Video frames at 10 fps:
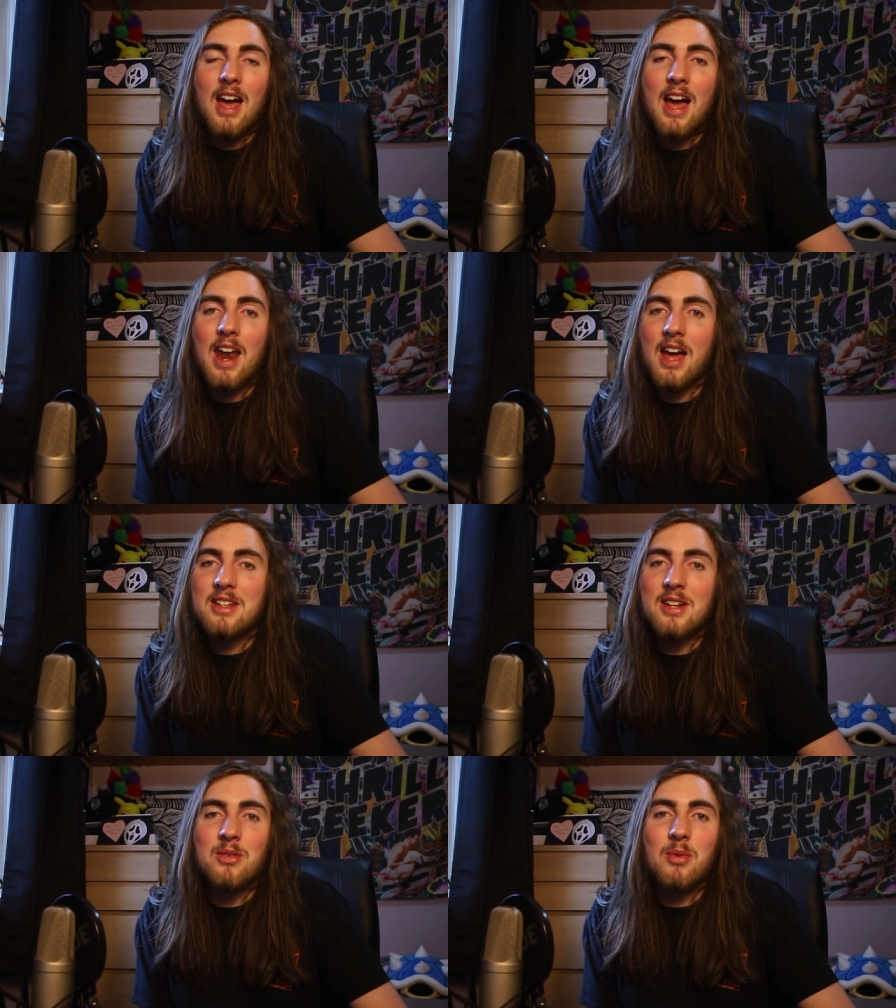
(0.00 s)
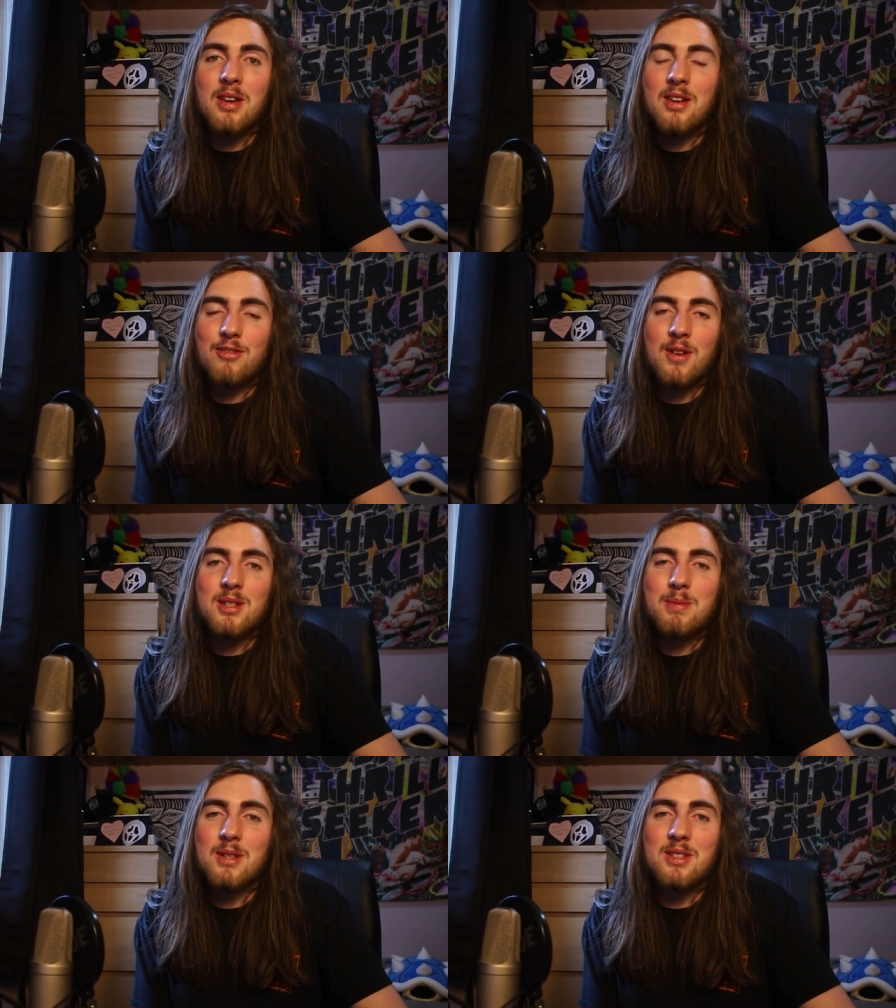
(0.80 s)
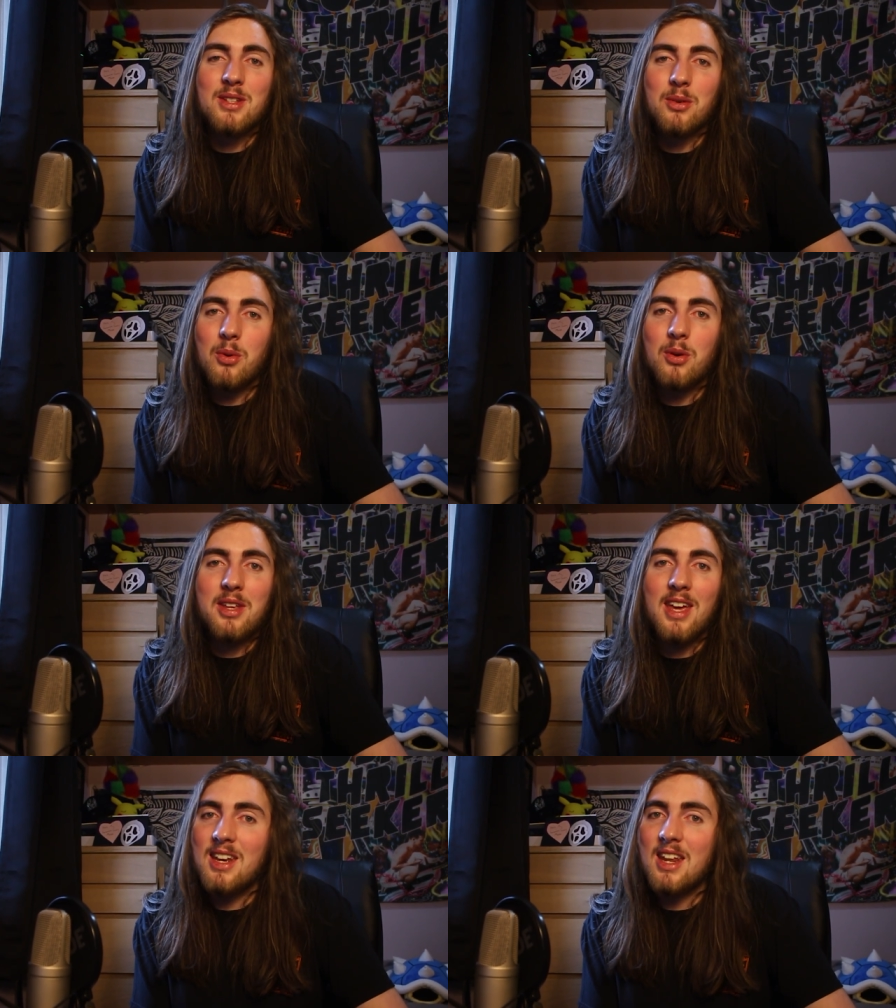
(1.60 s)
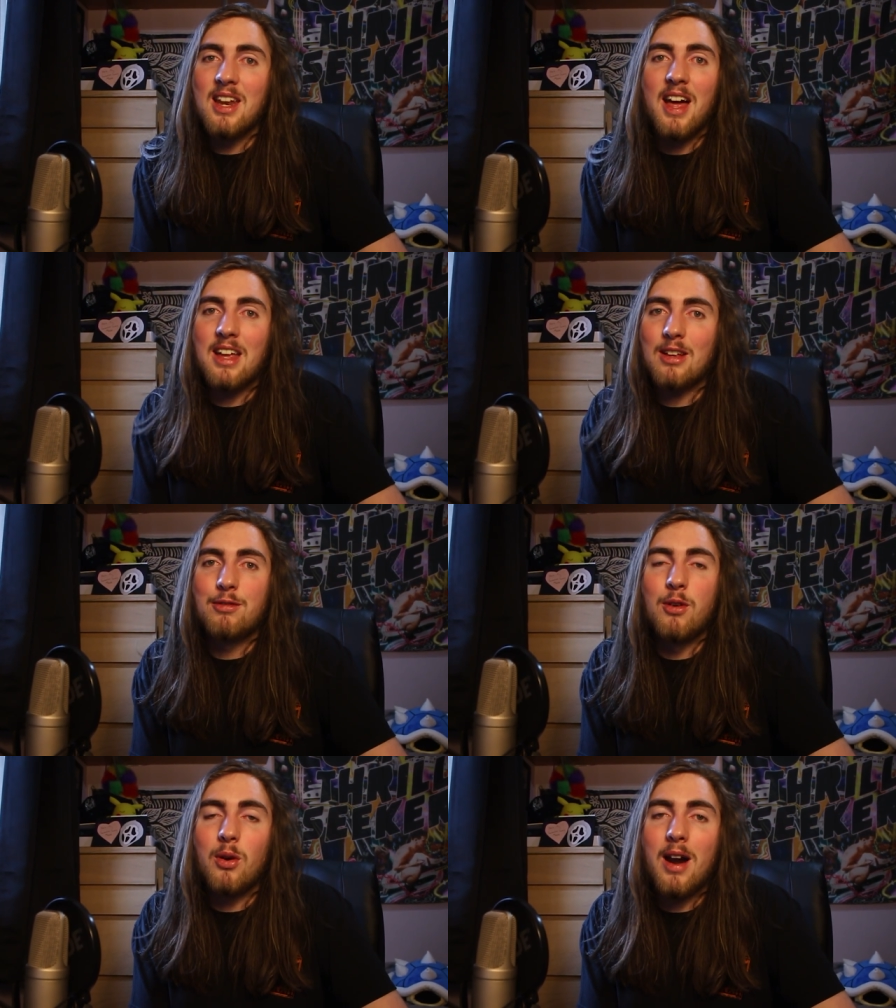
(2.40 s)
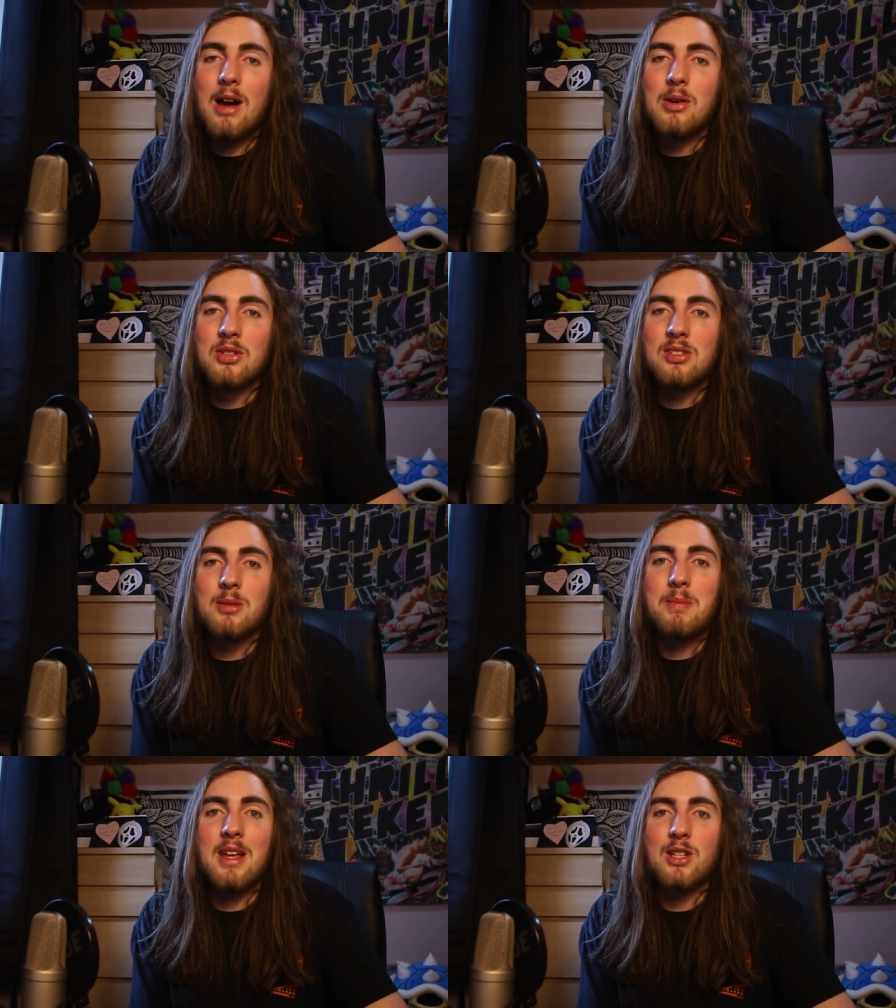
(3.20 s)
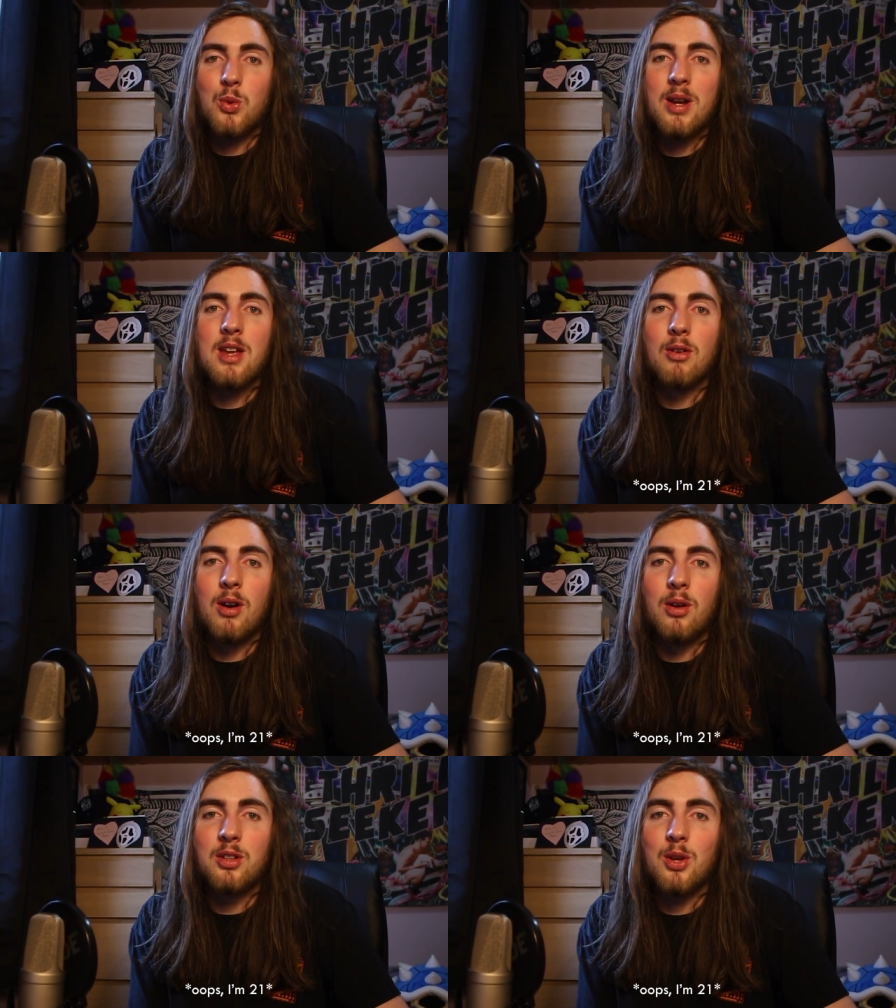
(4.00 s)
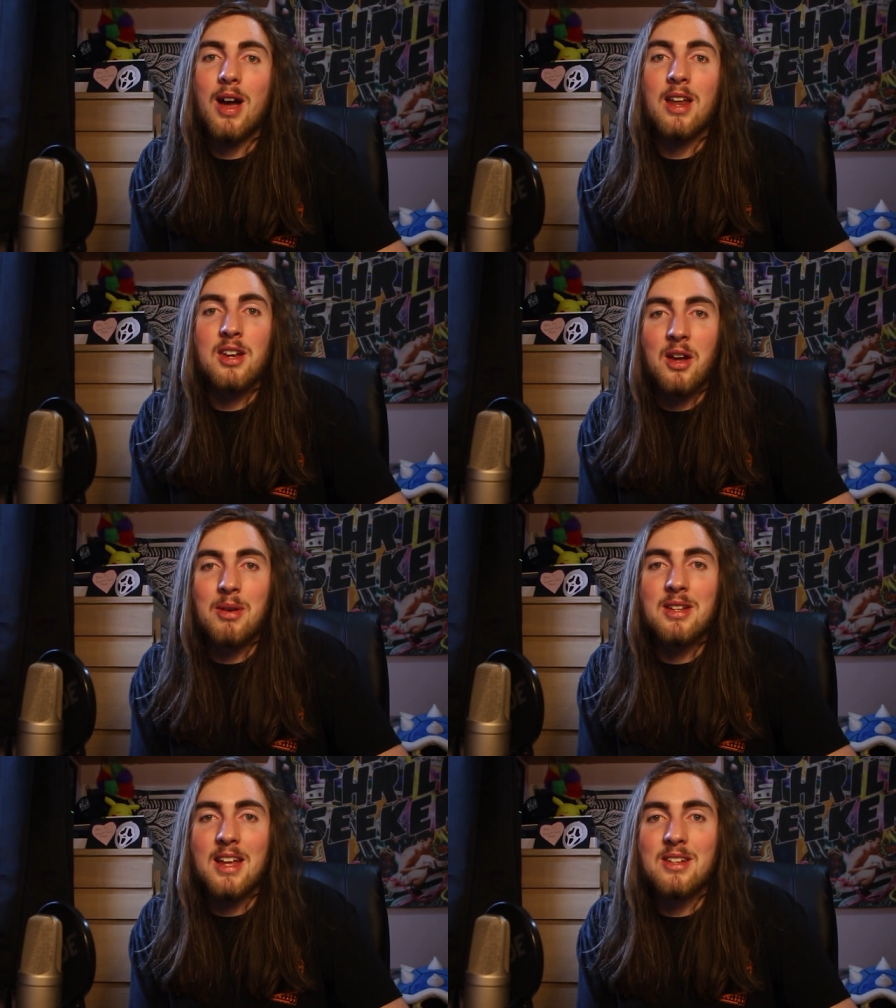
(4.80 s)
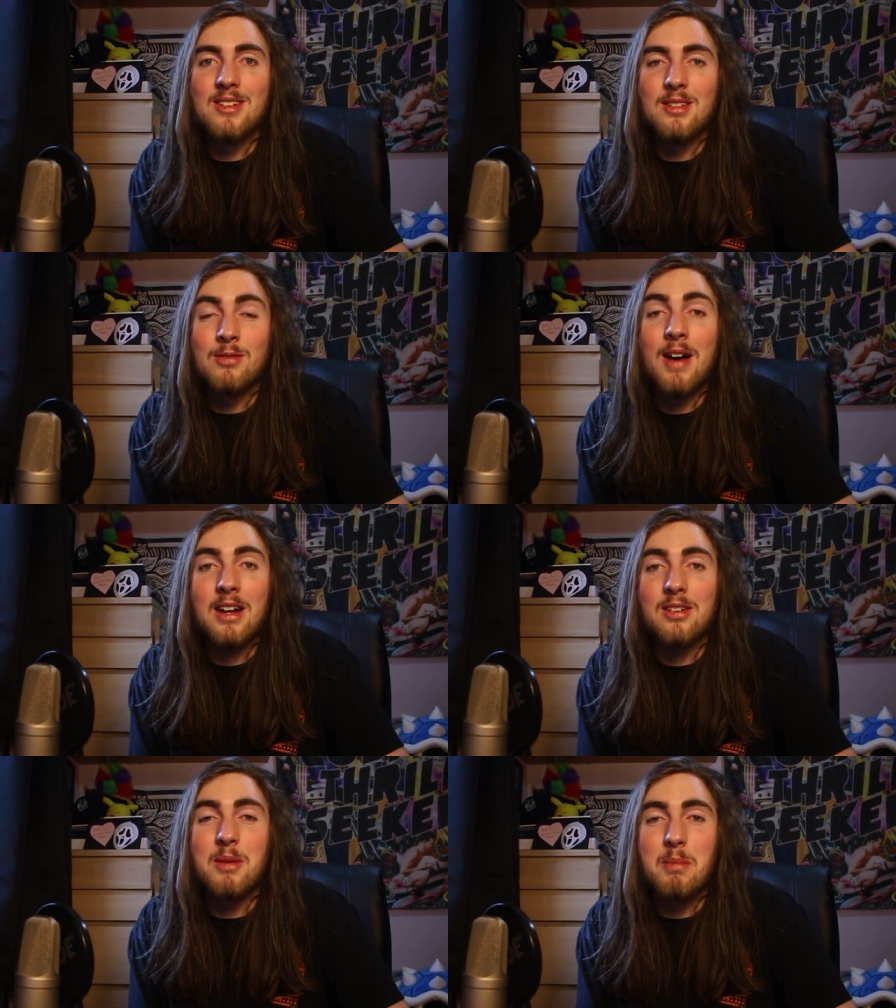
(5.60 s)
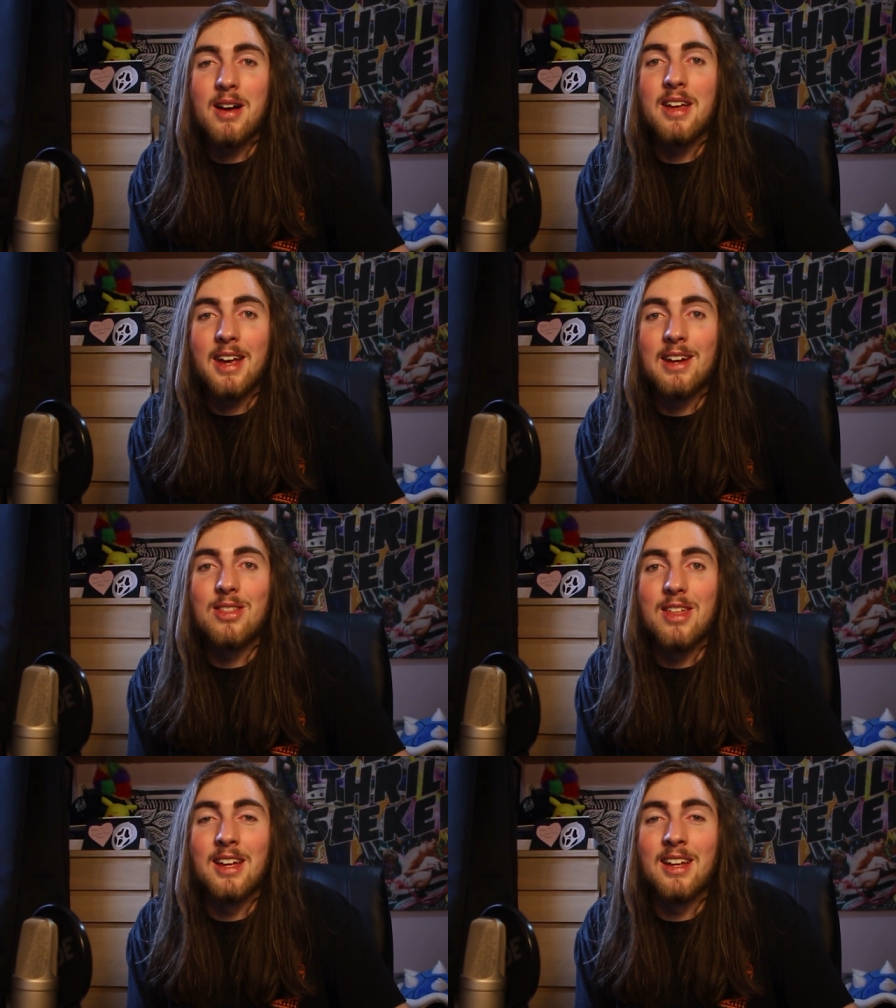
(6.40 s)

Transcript: and I didn't want the first person to walk in like 4 hours to be a 20-year-old who had no intentions of actually buying anything.